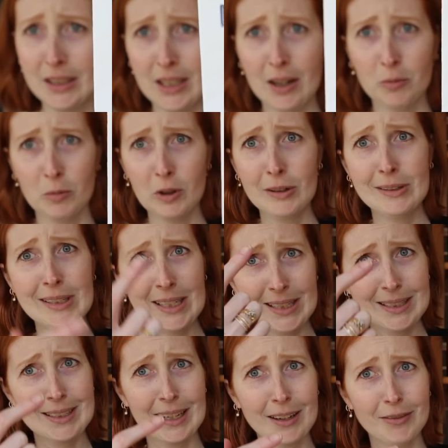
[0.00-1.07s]
downwards
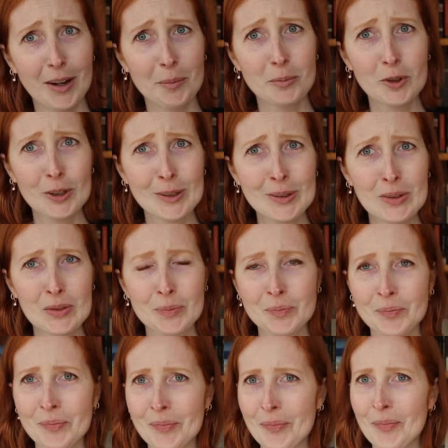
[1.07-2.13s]
instead of upwards.
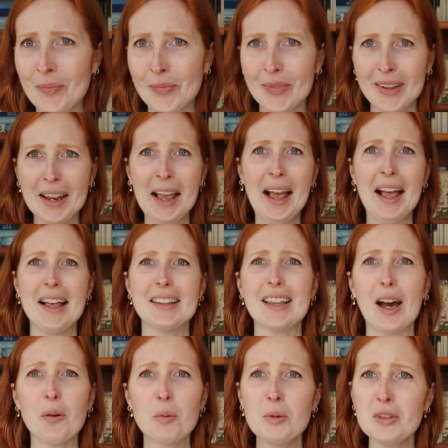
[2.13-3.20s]

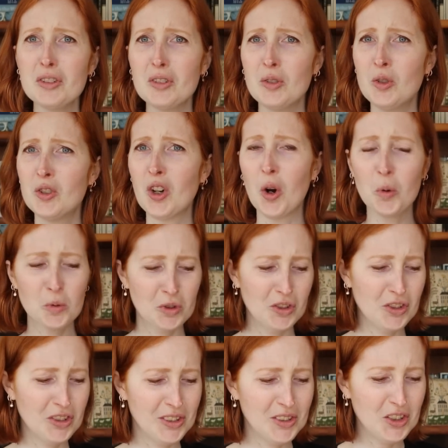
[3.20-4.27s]
That was so
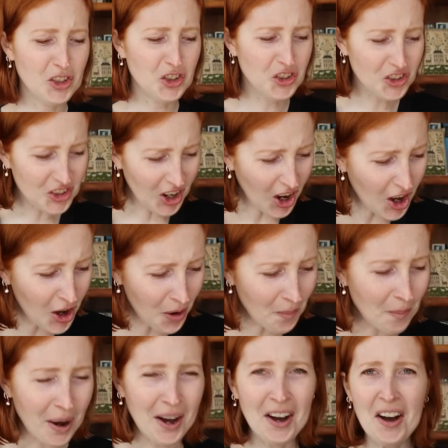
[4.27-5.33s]

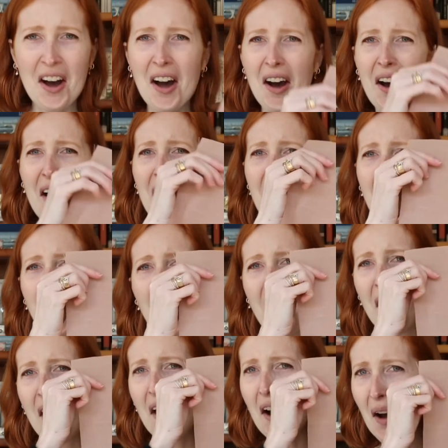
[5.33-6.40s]
dumb.
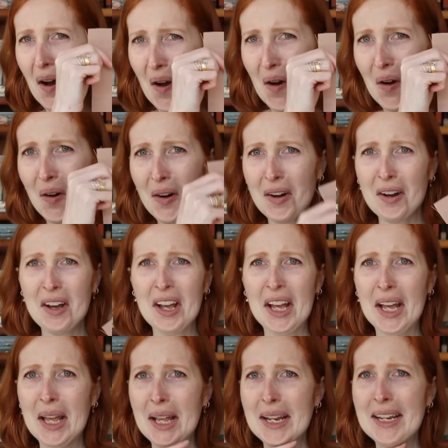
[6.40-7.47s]
Ah,
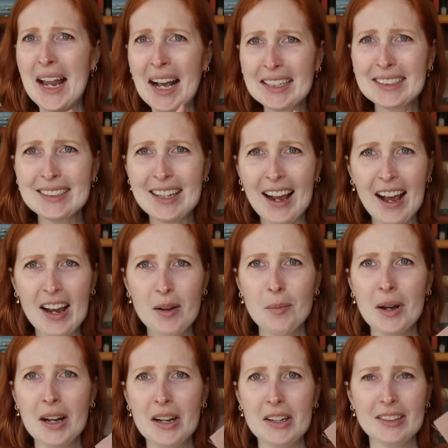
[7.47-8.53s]
next
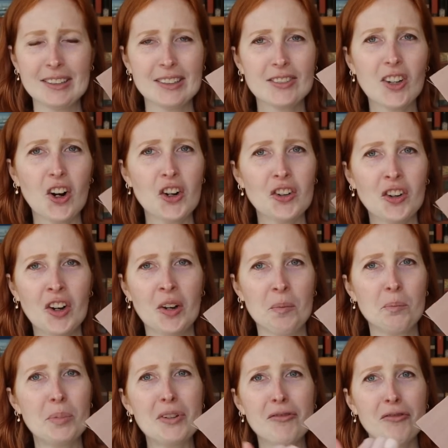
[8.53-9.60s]
time, start
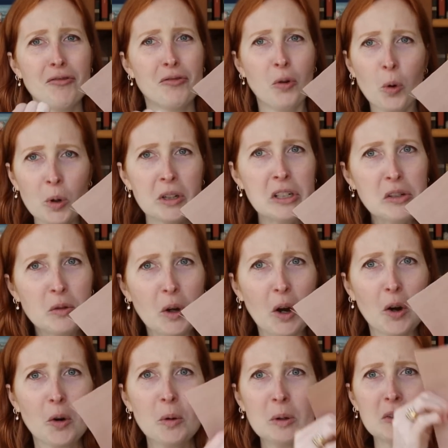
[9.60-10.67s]
before you
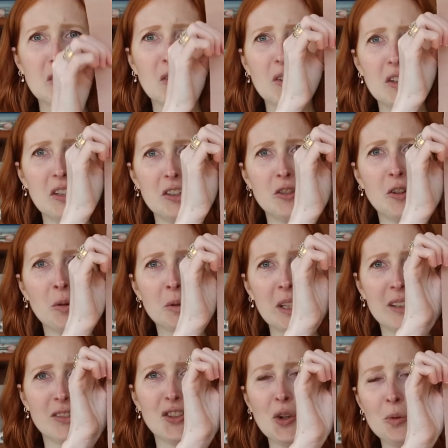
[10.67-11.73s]
go so that you don't
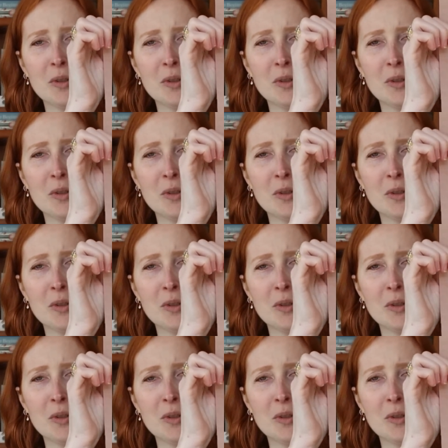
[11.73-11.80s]
get so